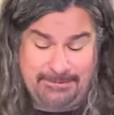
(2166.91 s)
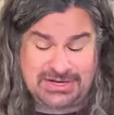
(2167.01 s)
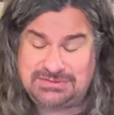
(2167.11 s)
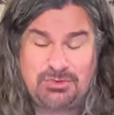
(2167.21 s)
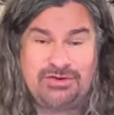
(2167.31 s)

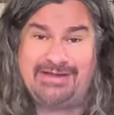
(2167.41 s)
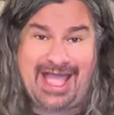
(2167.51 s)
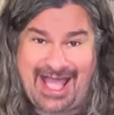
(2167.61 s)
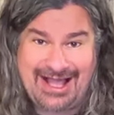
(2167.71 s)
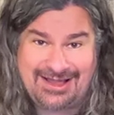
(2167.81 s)
much more of a
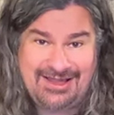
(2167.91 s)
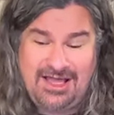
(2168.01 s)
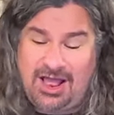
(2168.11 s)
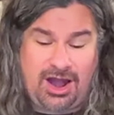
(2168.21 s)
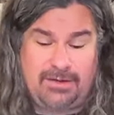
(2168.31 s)
hack
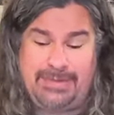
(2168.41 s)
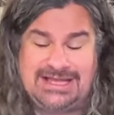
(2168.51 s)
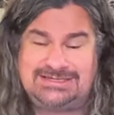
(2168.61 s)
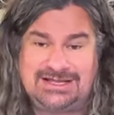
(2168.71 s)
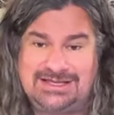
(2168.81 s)
are
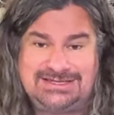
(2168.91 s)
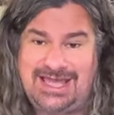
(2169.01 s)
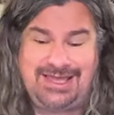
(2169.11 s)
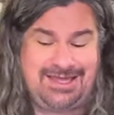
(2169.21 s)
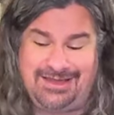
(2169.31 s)
basically
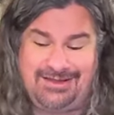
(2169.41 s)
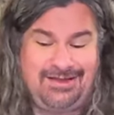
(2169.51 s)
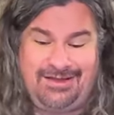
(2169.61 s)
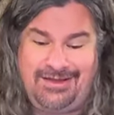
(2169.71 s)
taking